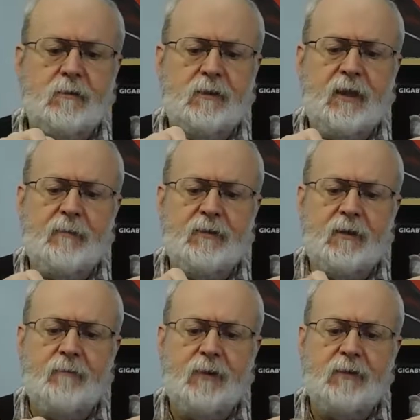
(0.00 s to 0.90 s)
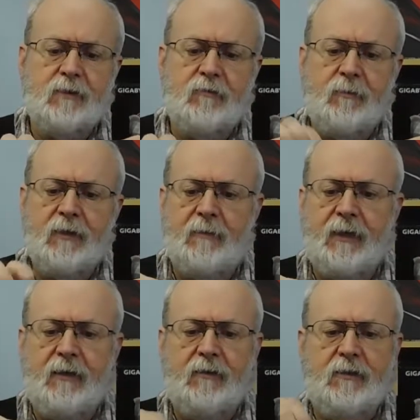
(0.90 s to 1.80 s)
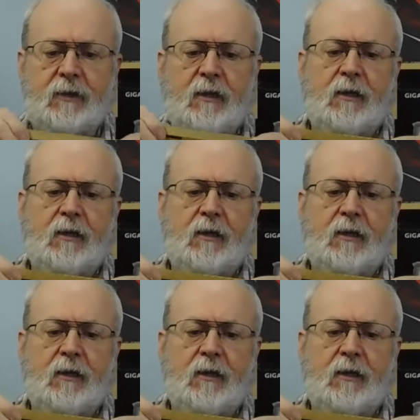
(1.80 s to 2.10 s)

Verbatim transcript: The Amazon basic AAA batteries.